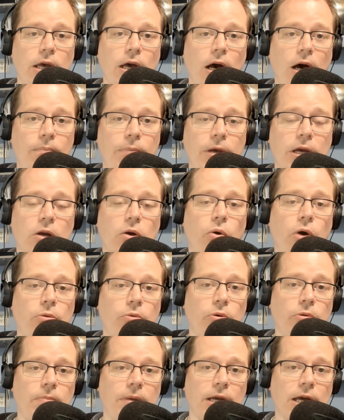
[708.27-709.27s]
uh, Bitcoin
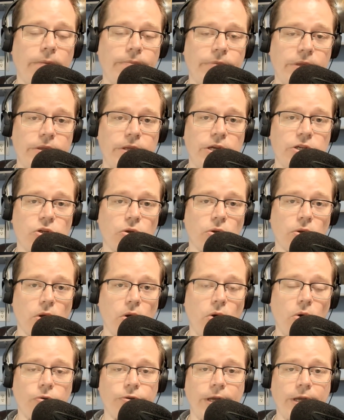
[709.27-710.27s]
would become digital
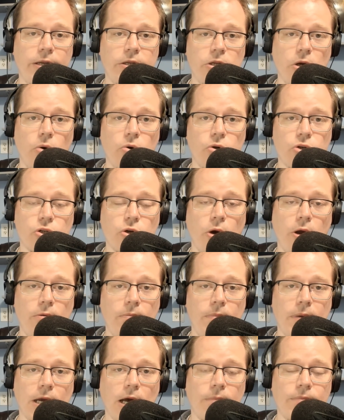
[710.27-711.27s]
gold and Dogecoin would
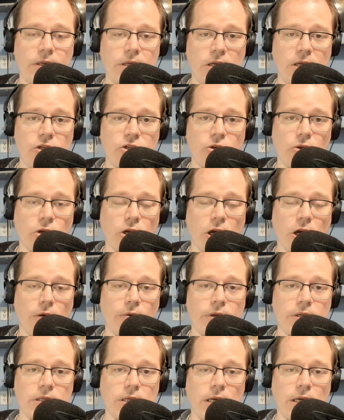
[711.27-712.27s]
become the digital
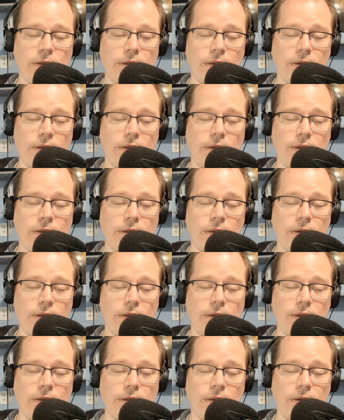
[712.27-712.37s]
currency.